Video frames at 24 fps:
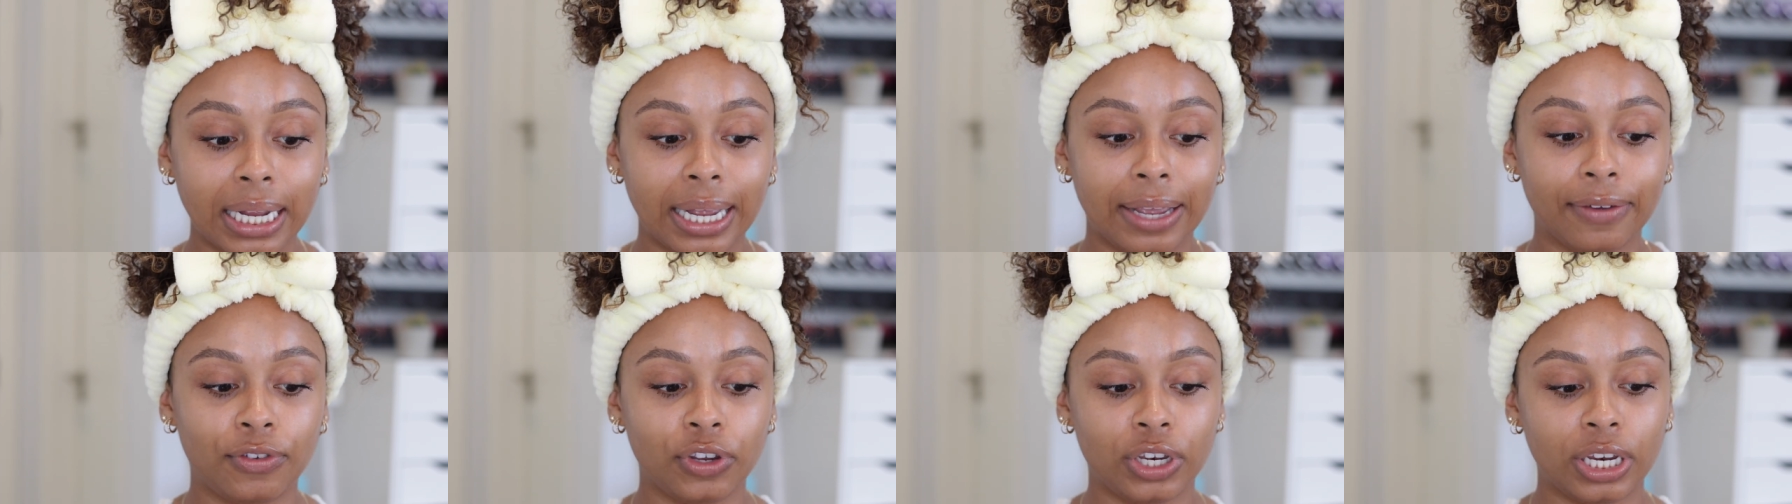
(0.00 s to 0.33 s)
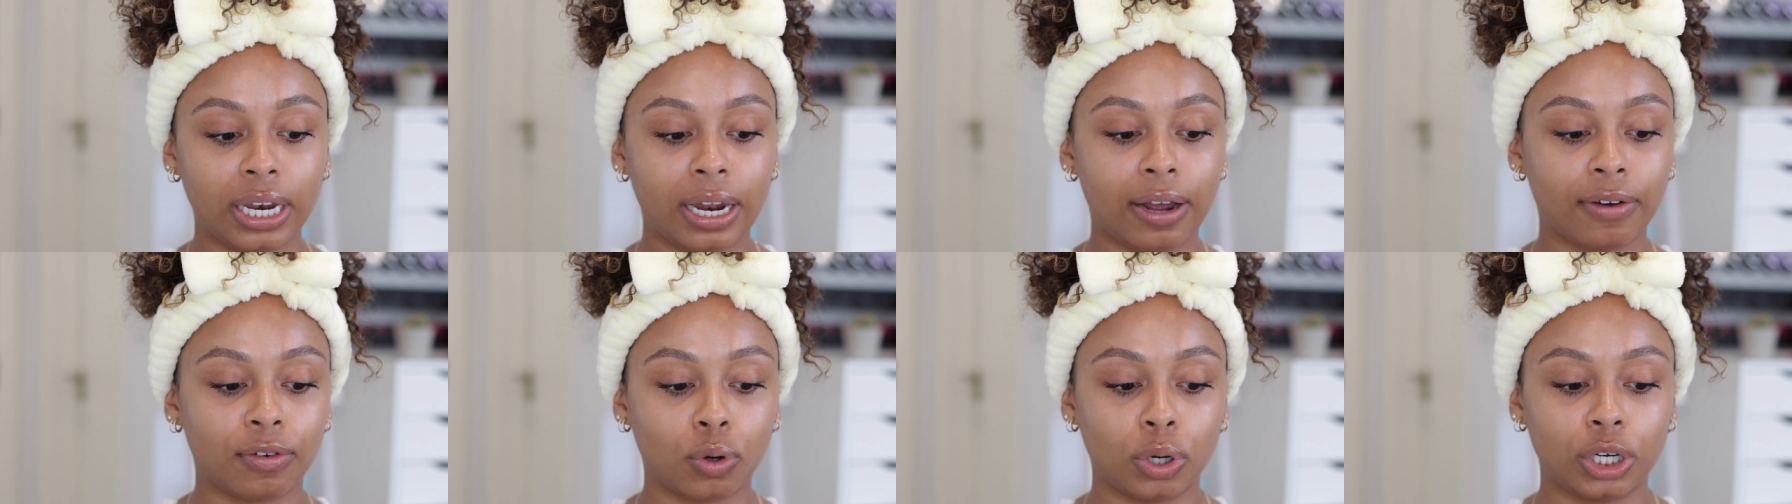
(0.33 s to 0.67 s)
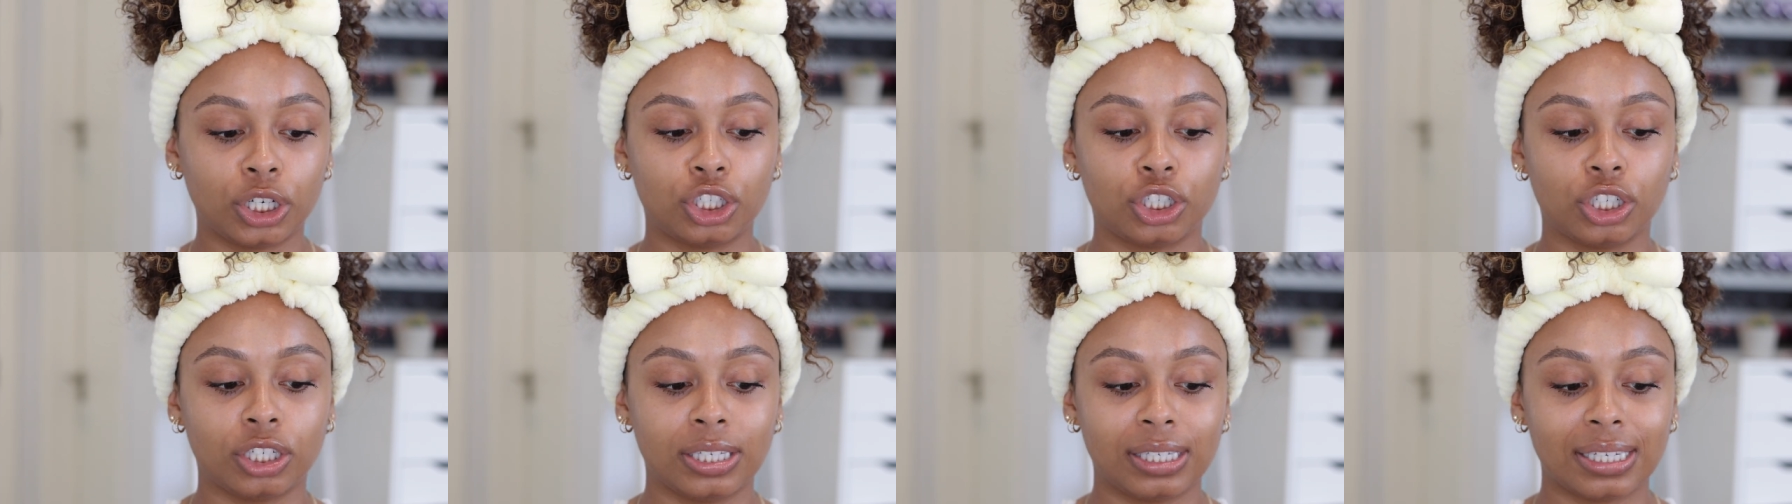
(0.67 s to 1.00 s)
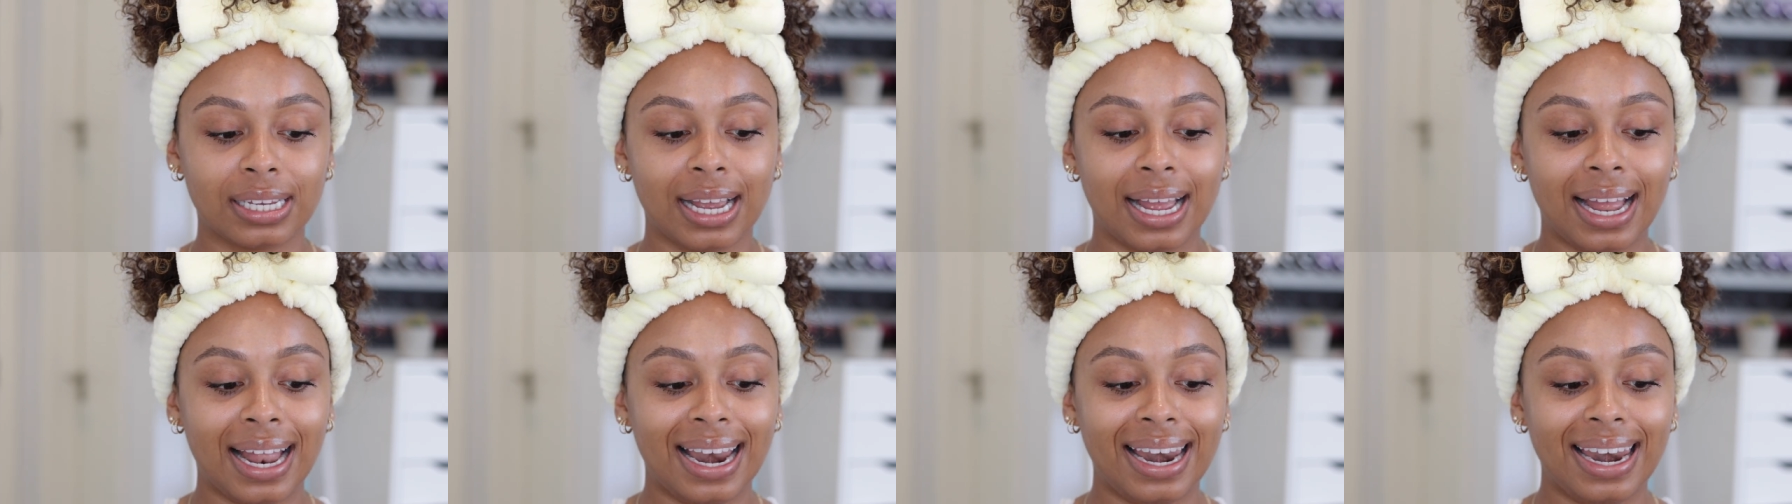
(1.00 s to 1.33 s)
if you did have
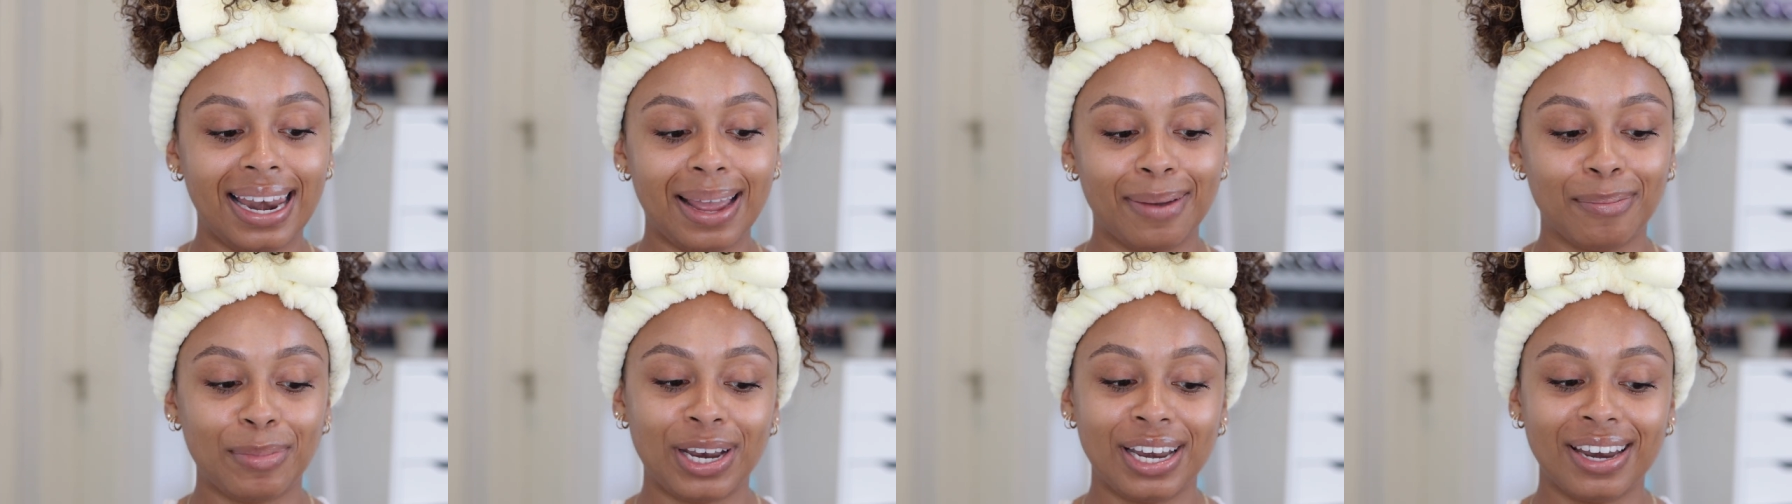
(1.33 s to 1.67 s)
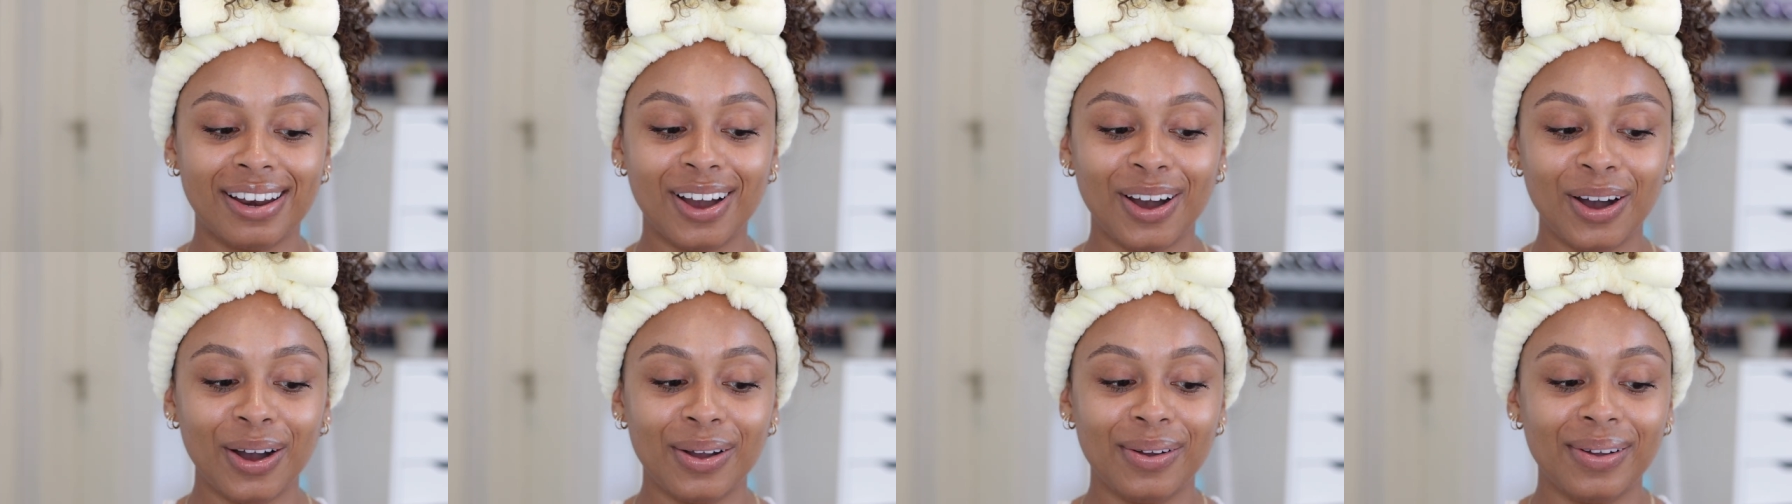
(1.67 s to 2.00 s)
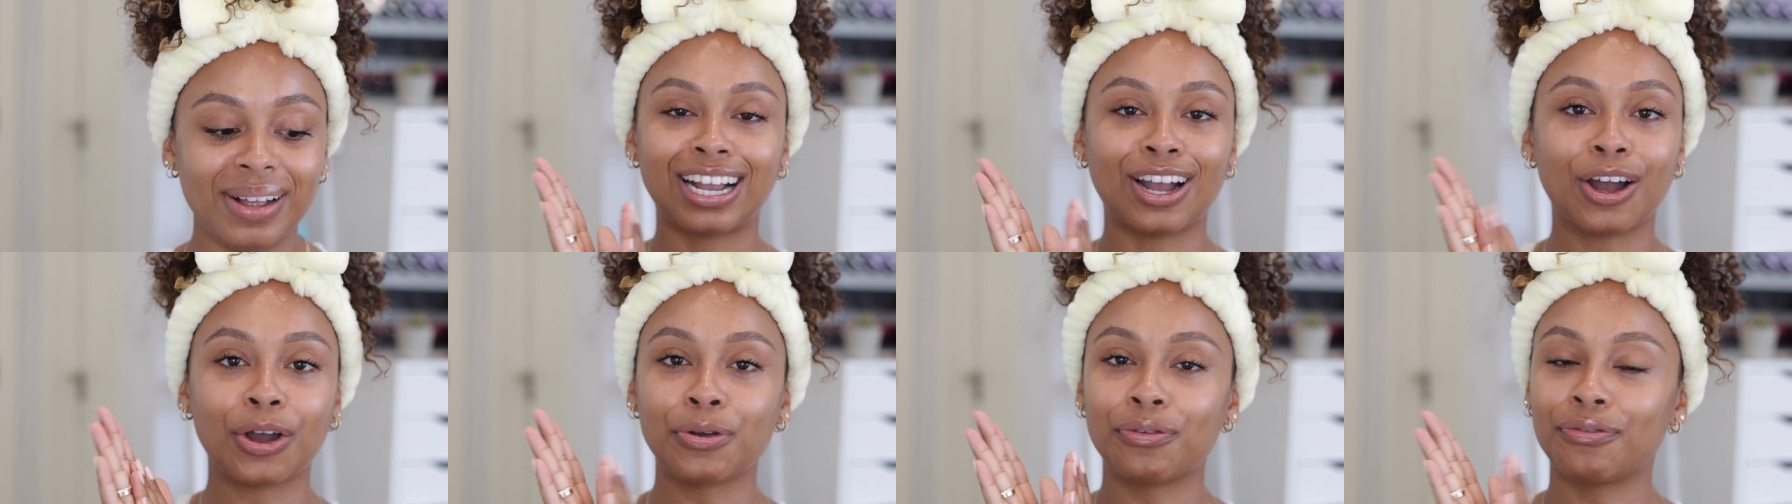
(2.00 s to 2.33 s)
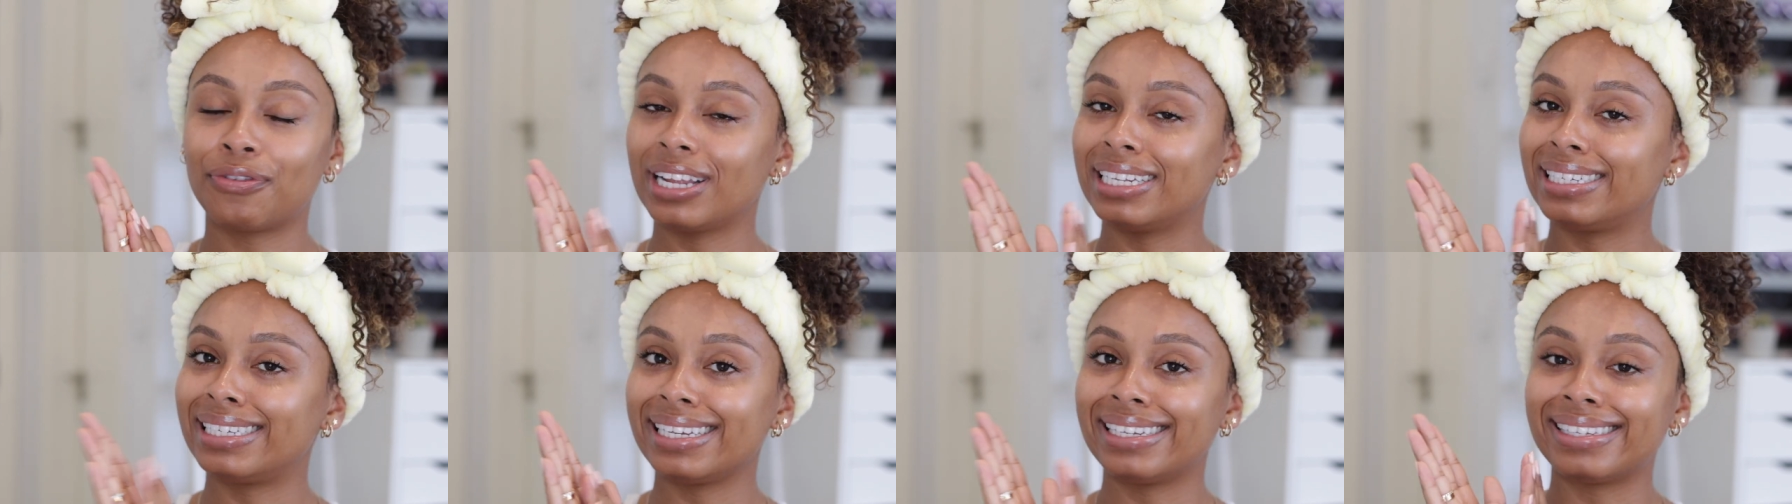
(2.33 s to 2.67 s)
questions, let me know. Go
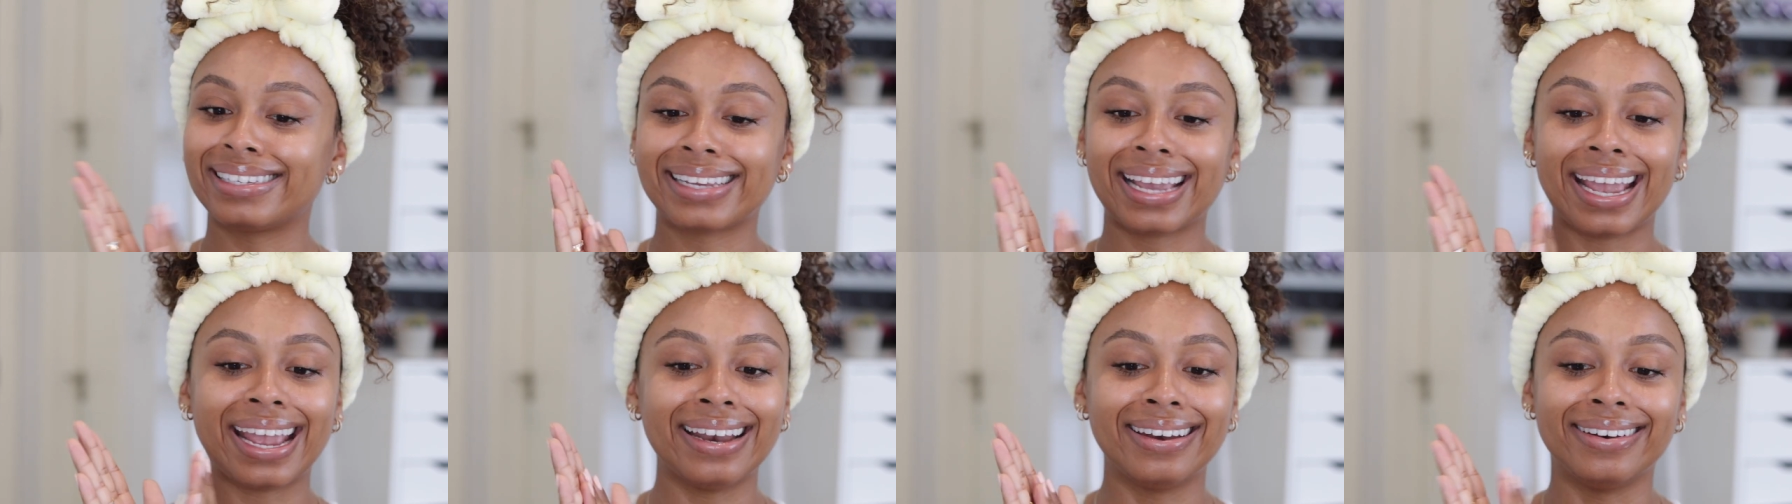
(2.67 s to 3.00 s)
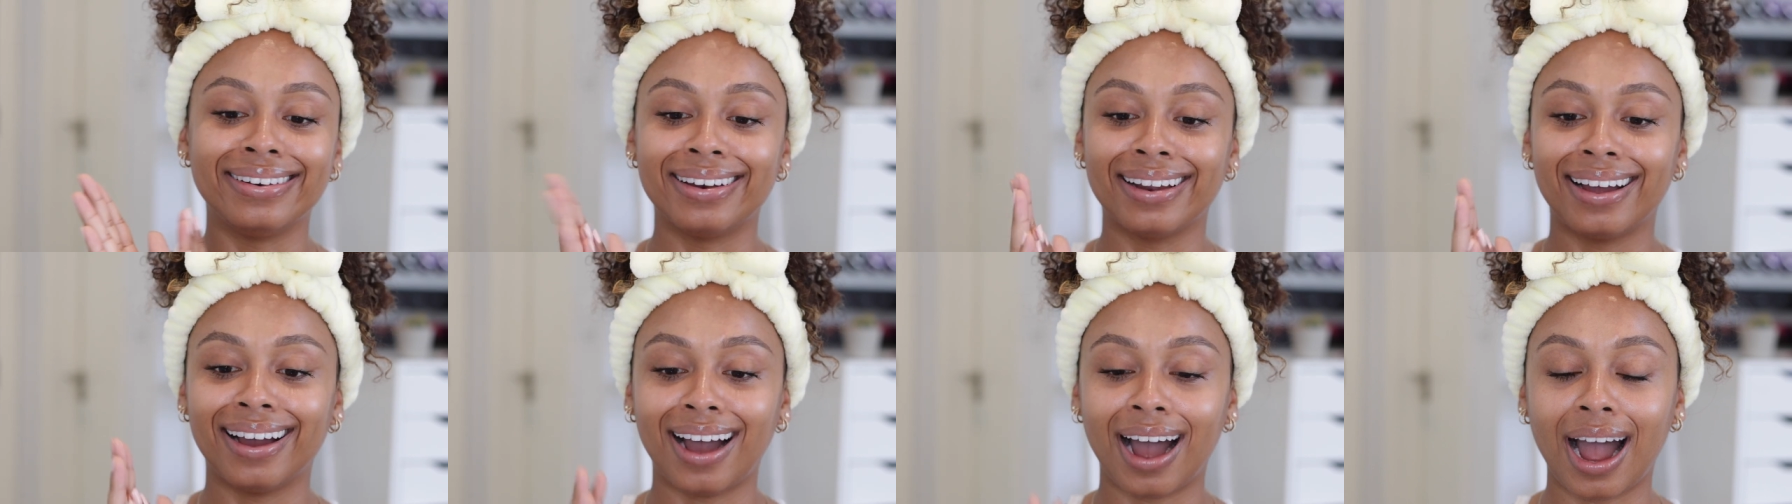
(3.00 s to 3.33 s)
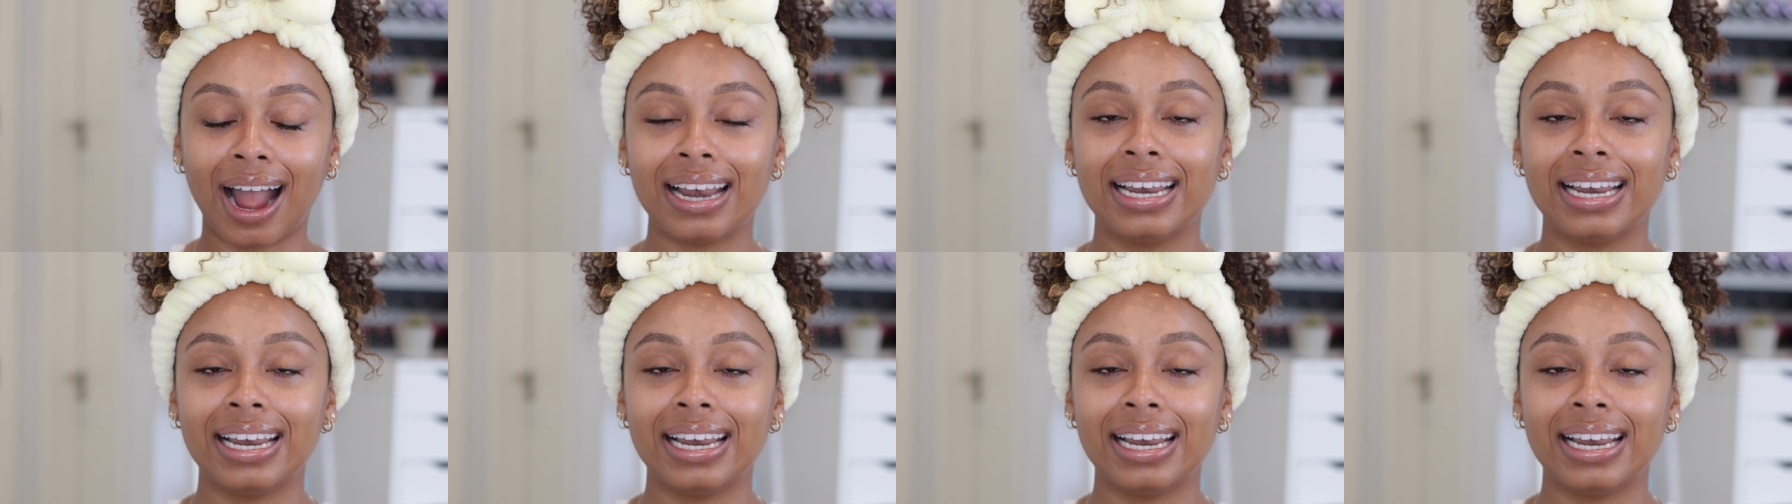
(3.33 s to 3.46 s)
Fenty Skin.